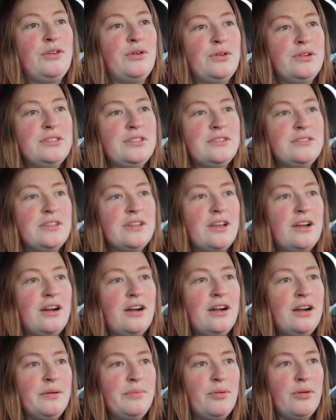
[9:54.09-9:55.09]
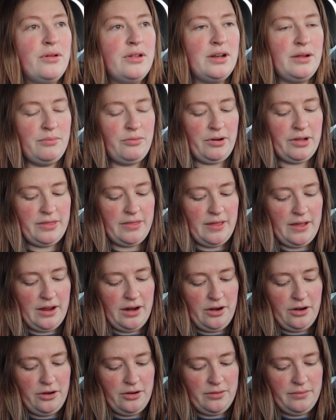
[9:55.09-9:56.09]
course there's a car pulling up right
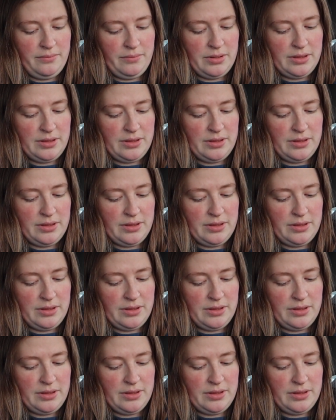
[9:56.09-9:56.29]
there,